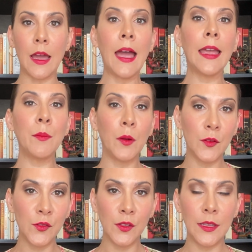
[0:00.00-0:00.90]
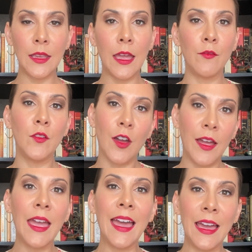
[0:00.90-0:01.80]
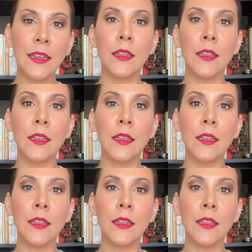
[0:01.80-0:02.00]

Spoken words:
I personally have not had